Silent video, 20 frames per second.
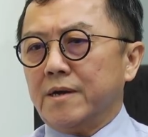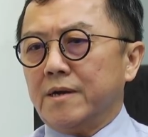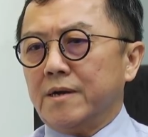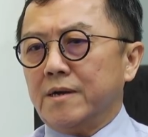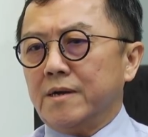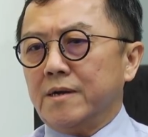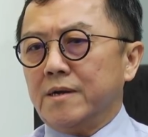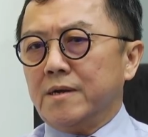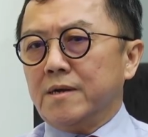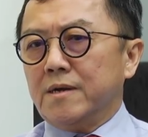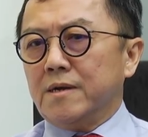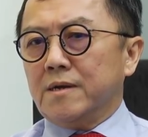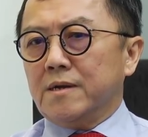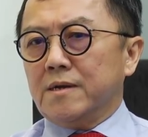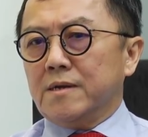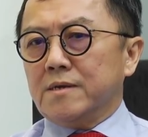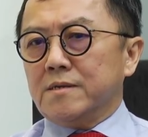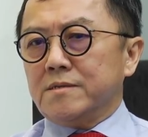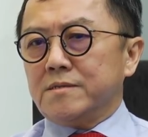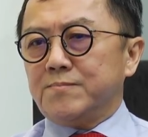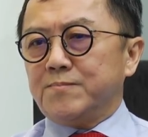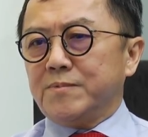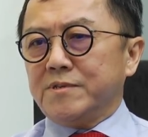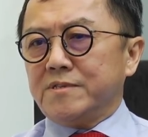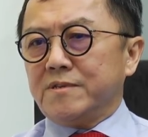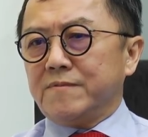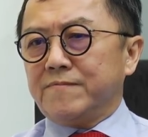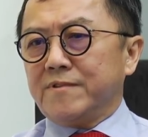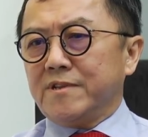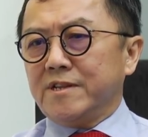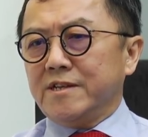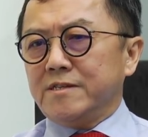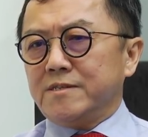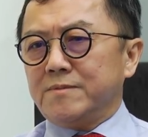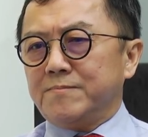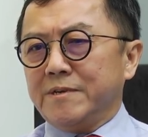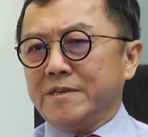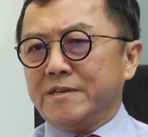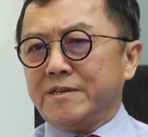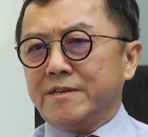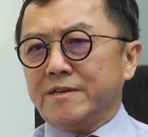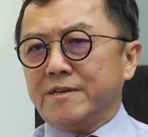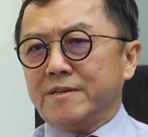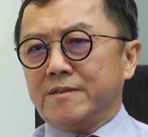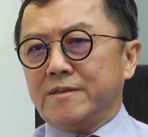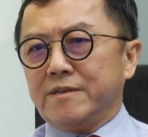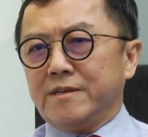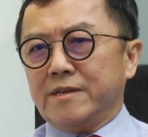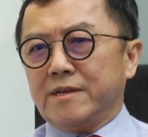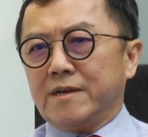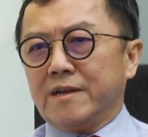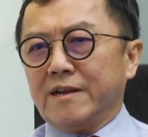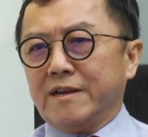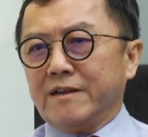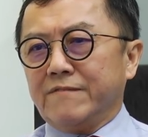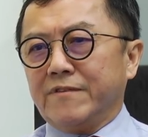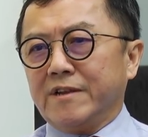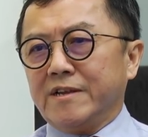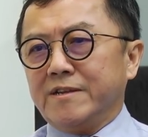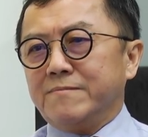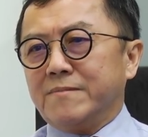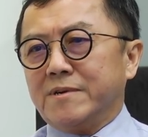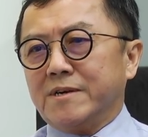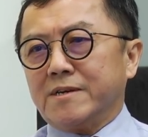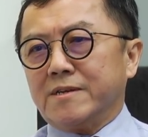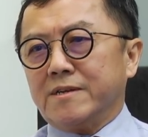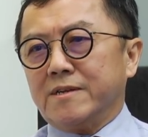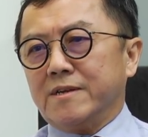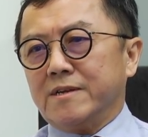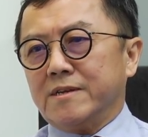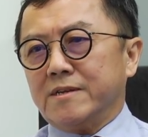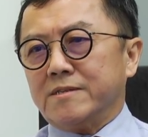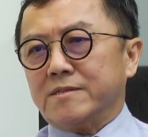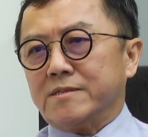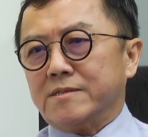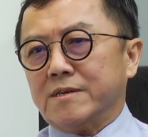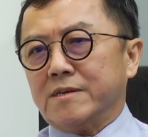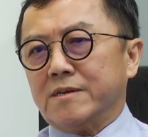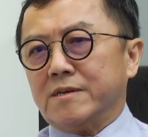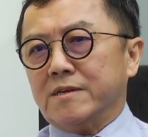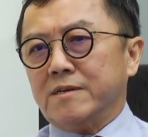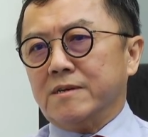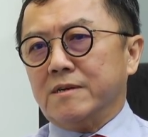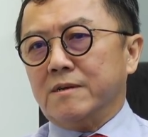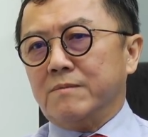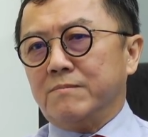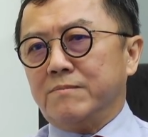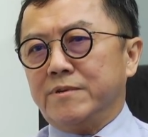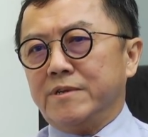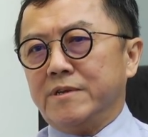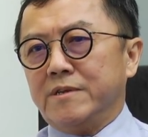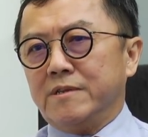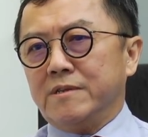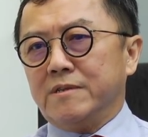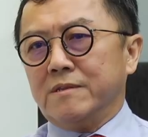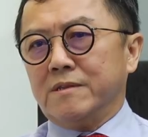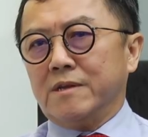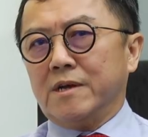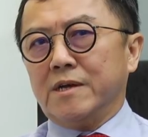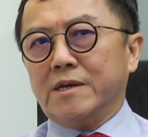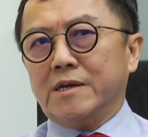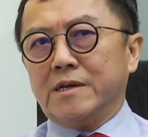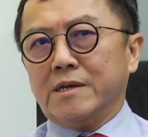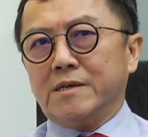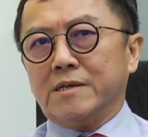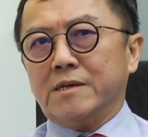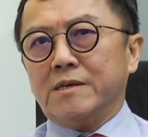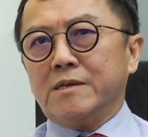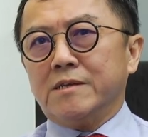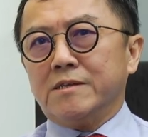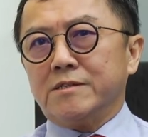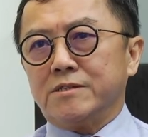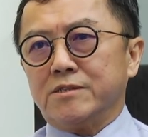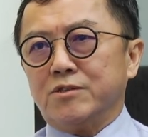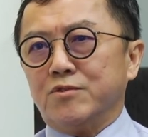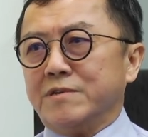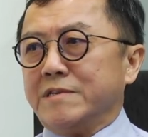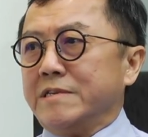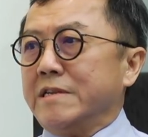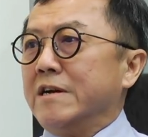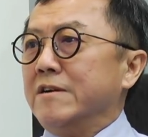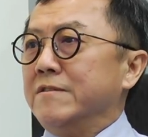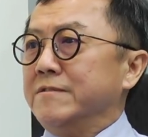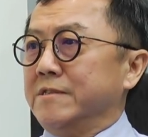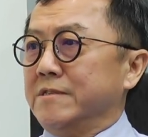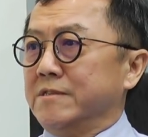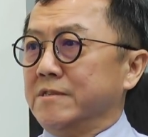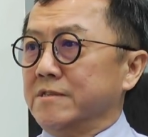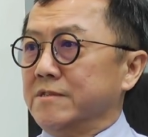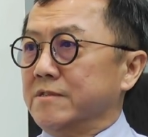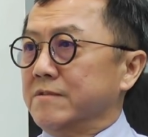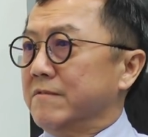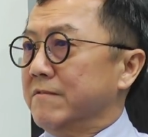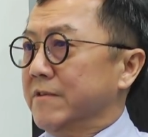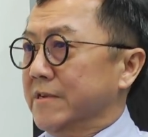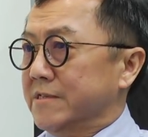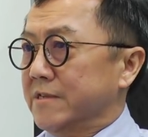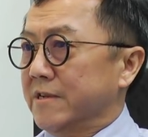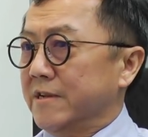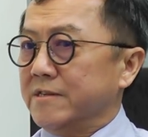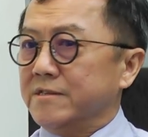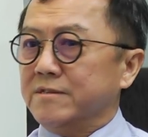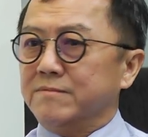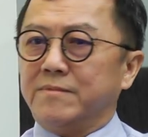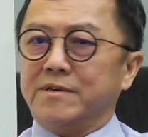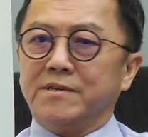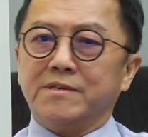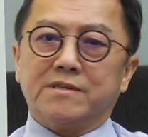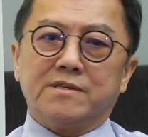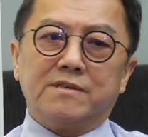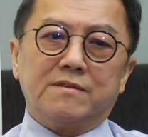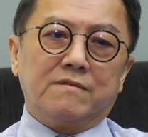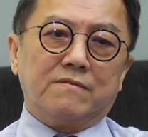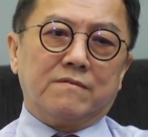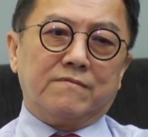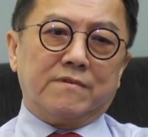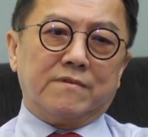Yeah. Specifically speaking, the Klang Valley market has been slowing down in terms of the residential market